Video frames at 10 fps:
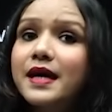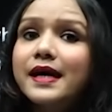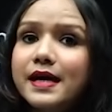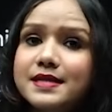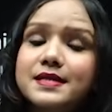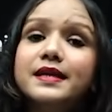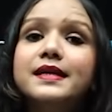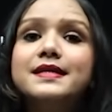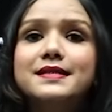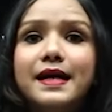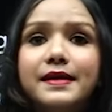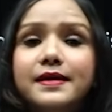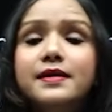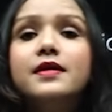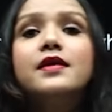Instead, he decided
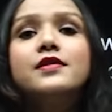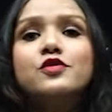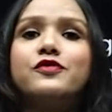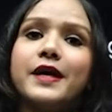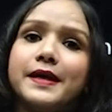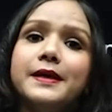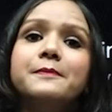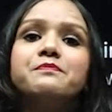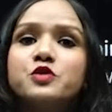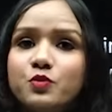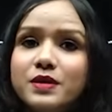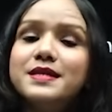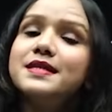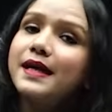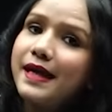to fly
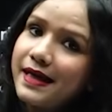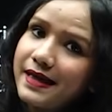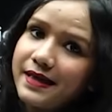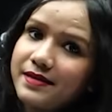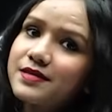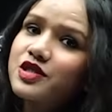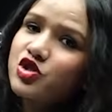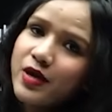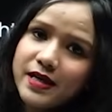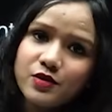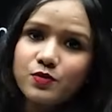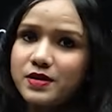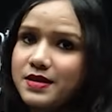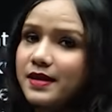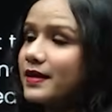towards England, straight towards
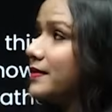England,